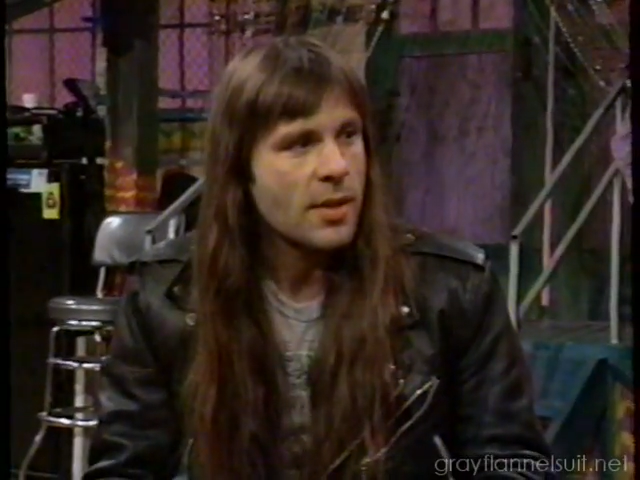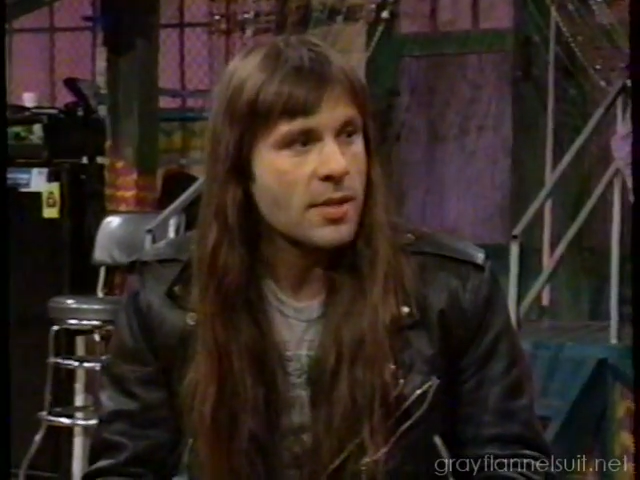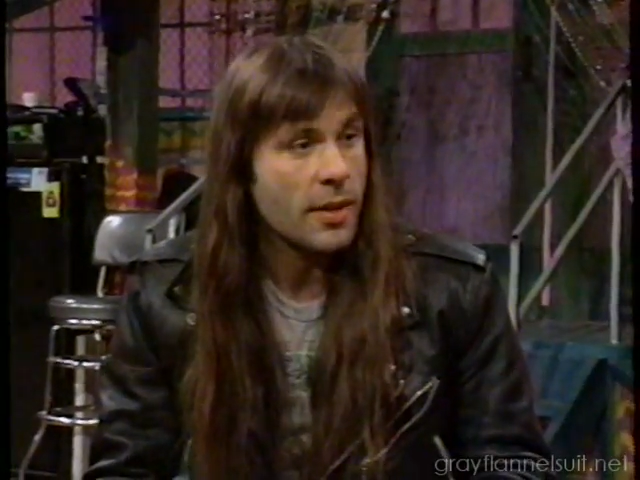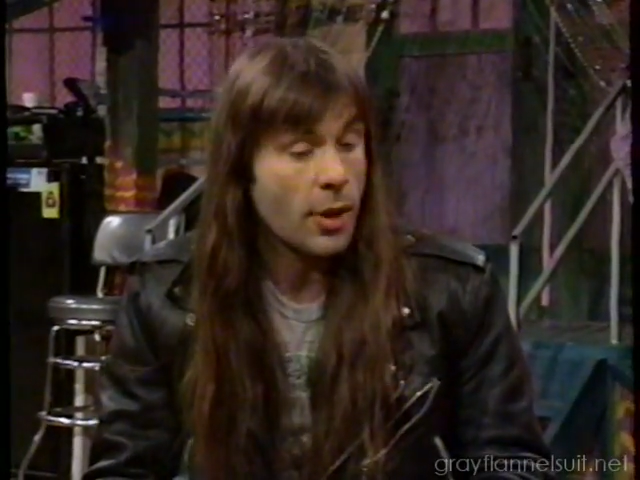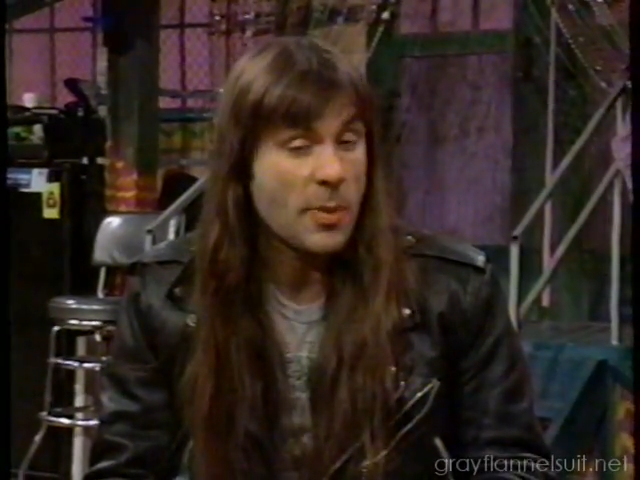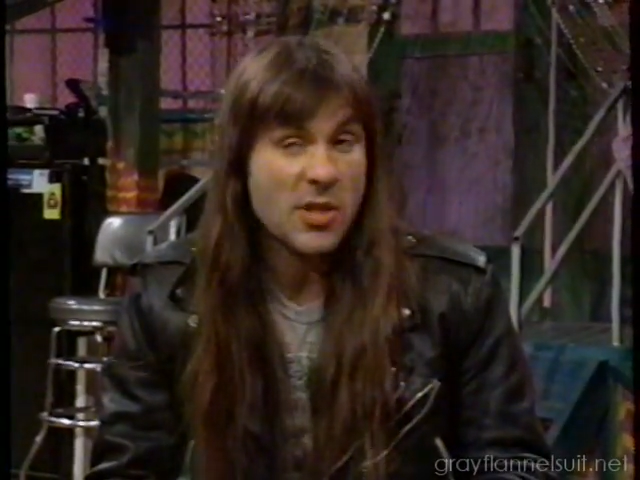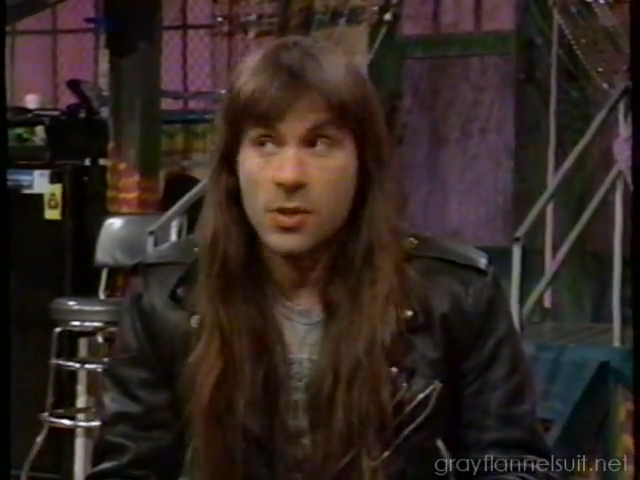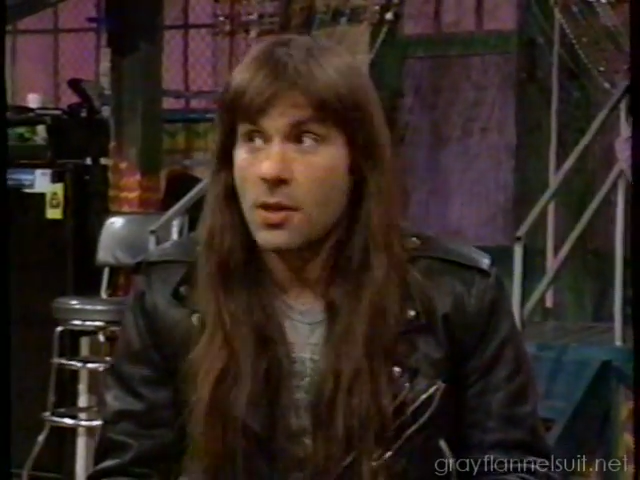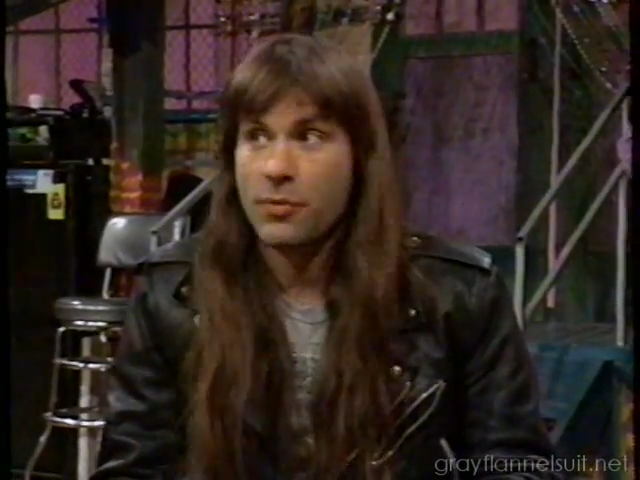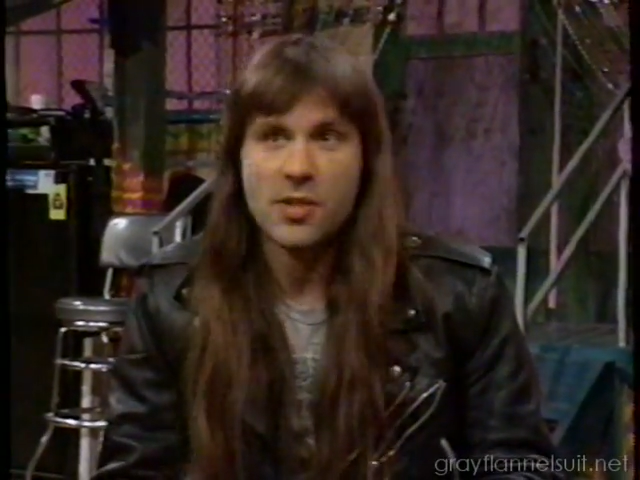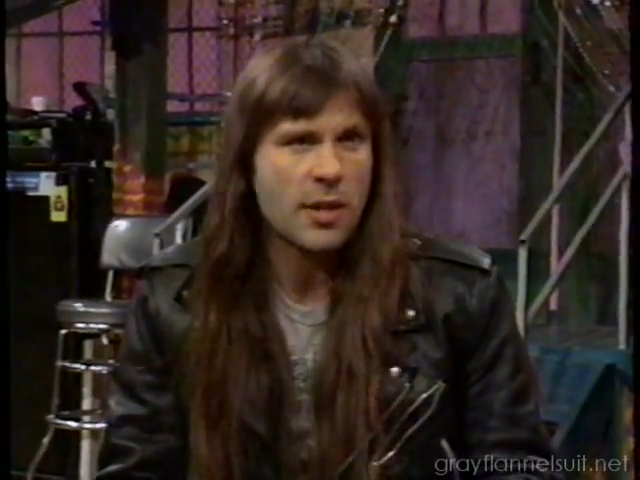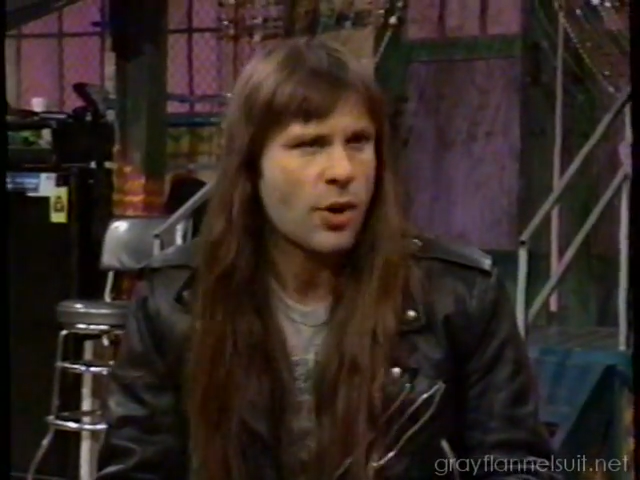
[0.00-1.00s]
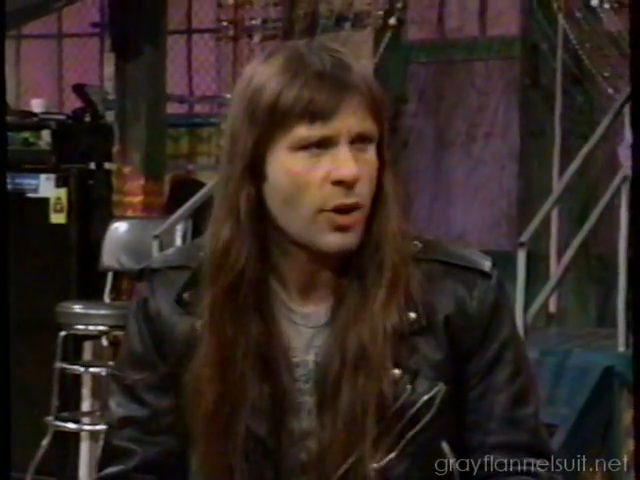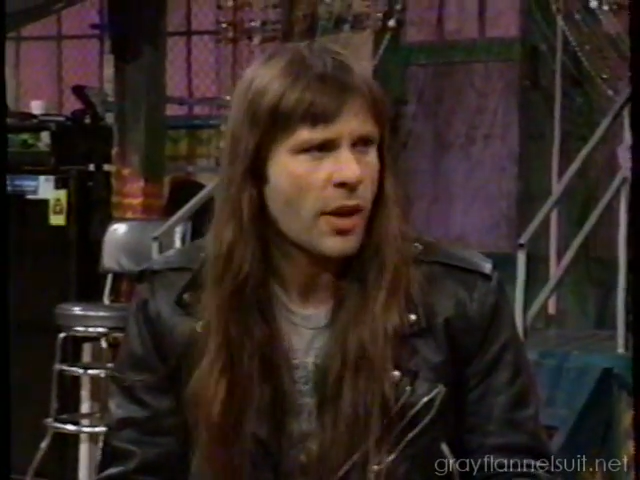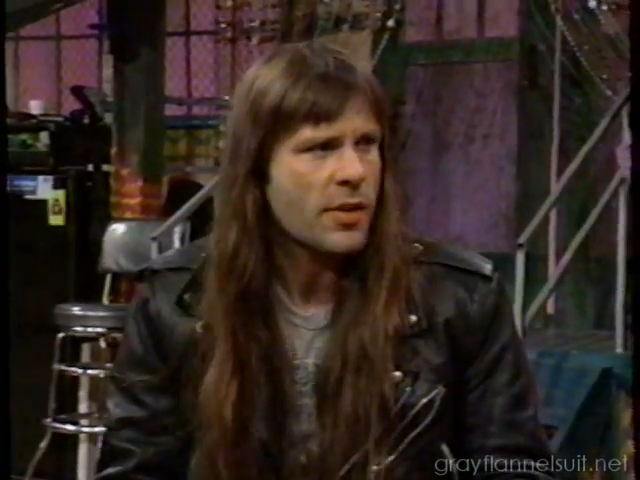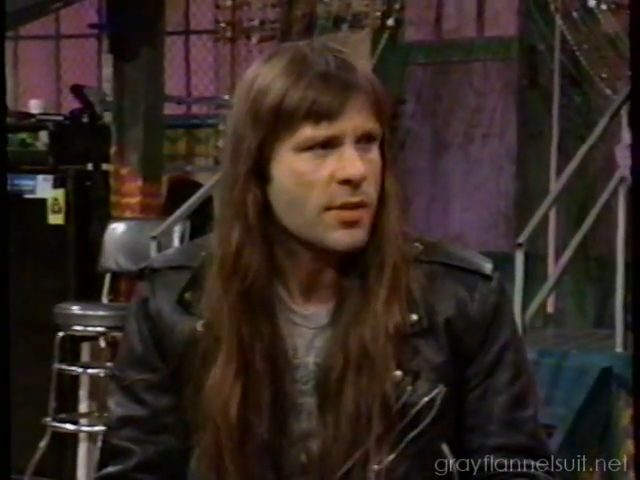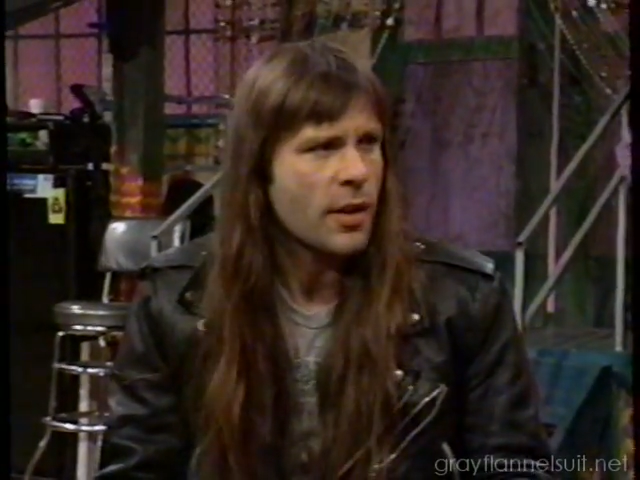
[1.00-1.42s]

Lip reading: So they'll be surfacing on other stuff.